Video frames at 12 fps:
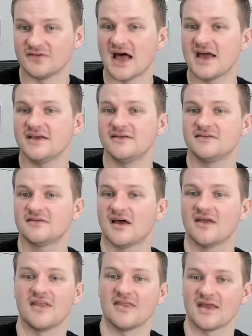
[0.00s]
days
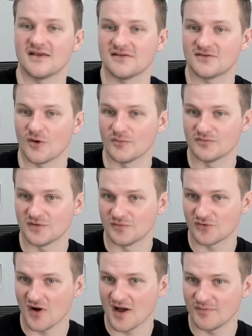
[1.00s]
and then they stop
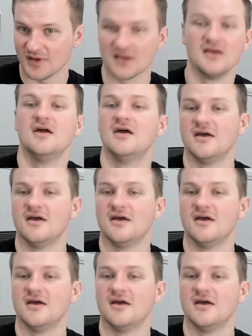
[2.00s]
subscribing.